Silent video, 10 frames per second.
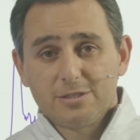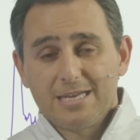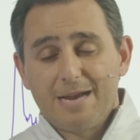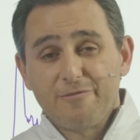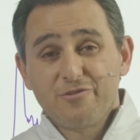
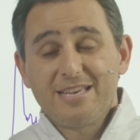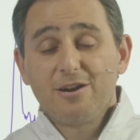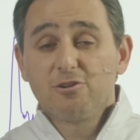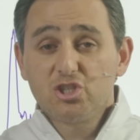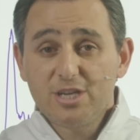time, if you're seeing
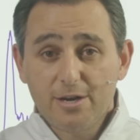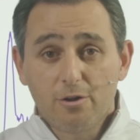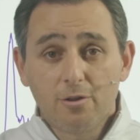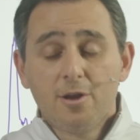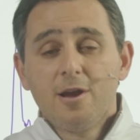our
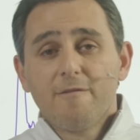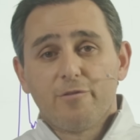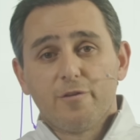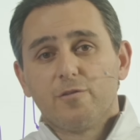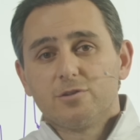channel for
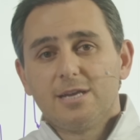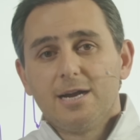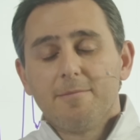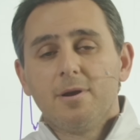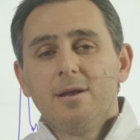the first
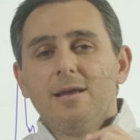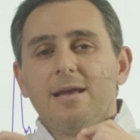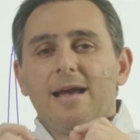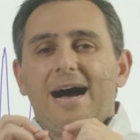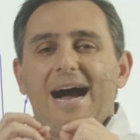time,
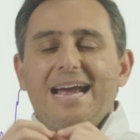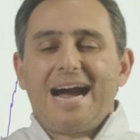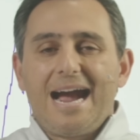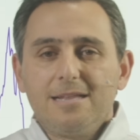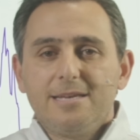I
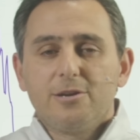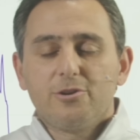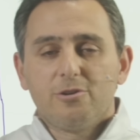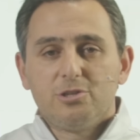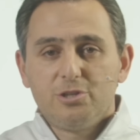highly
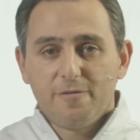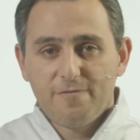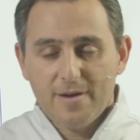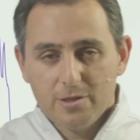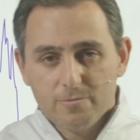encourage you to
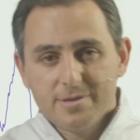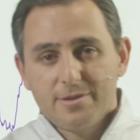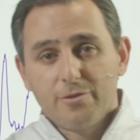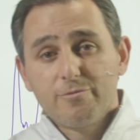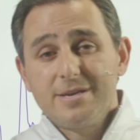follow us.
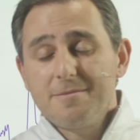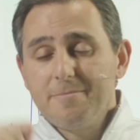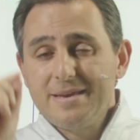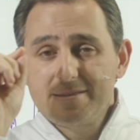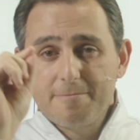And the reason
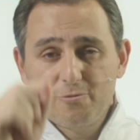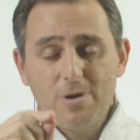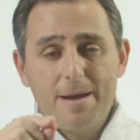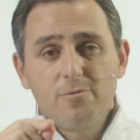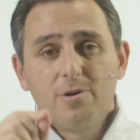being,
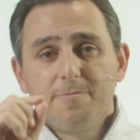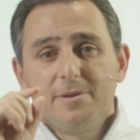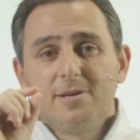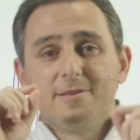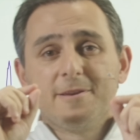subscribe to us
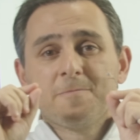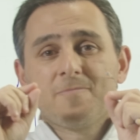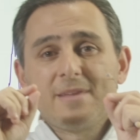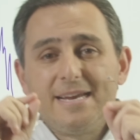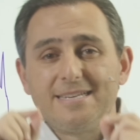because
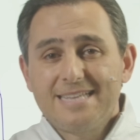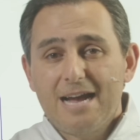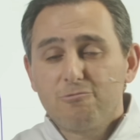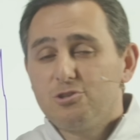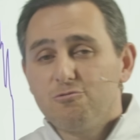it is
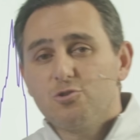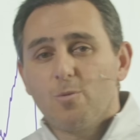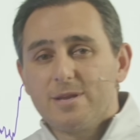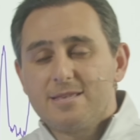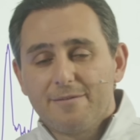now two
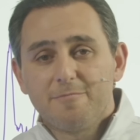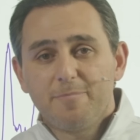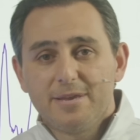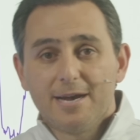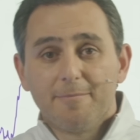twenty-seven
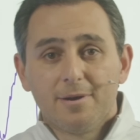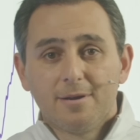p m